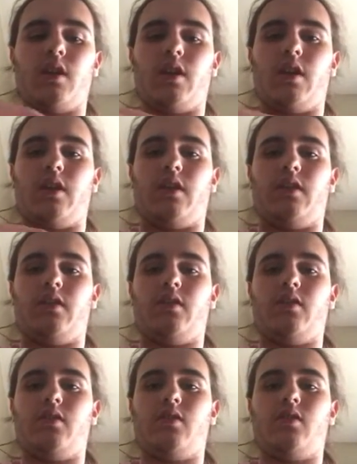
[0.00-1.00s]
And
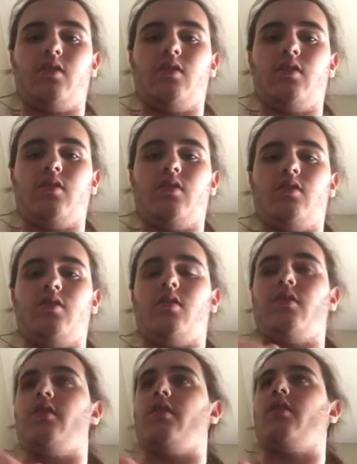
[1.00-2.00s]

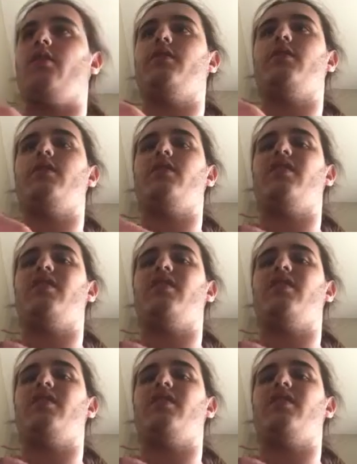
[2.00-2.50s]
and they all